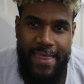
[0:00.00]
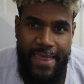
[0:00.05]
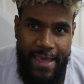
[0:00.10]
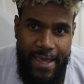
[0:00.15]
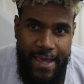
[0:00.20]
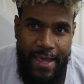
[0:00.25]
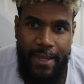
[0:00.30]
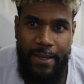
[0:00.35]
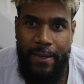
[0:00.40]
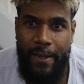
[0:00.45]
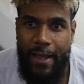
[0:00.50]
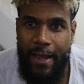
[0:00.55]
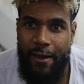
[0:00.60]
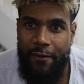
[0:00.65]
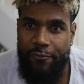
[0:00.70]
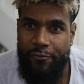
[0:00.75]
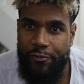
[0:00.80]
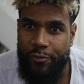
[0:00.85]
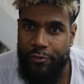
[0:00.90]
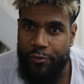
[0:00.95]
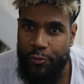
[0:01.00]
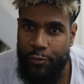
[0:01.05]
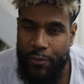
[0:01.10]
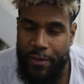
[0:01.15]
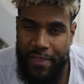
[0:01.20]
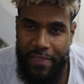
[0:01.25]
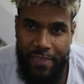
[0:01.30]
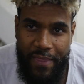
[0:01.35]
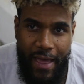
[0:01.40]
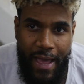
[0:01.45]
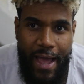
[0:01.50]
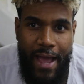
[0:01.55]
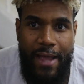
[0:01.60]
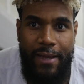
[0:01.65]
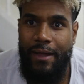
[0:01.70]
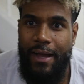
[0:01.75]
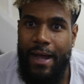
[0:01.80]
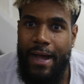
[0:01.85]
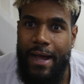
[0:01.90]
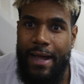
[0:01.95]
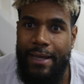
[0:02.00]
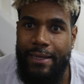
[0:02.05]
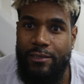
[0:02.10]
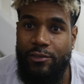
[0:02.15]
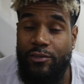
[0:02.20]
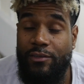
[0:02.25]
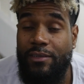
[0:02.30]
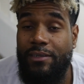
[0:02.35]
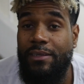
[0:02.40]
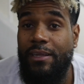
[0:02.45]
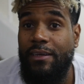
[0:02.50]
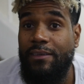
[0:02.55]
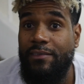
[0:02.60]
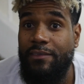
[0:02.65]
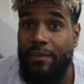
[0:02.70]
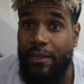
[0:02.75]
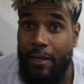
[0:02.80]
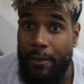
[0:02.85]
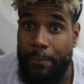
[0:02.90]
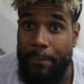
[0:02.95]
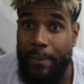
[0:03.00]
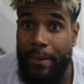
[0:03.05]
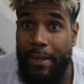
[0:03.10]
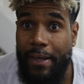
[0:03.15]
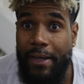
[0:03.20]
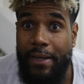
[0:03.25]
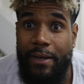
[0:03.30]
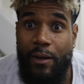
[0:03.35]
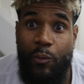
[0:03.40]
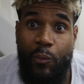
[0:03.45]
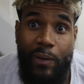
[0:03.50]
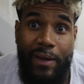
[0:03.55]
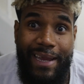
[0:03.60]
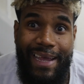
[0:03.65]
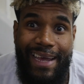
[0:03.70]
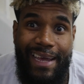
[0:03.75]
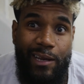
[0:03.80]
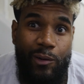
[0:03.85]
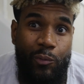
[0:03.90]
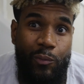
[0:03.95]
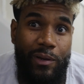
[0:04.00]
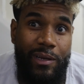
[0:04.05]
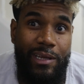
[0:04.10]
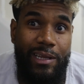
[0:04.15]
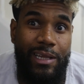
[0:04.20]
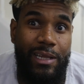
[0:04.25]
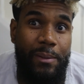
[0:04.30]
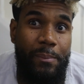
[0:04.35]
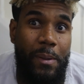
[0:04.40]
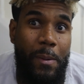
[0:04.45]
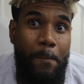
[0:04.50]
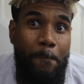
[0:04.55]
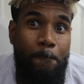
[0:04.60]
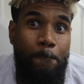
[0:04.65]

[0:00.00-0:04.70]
Then, after doing that, I took the next step, and I went ahead and went a little bit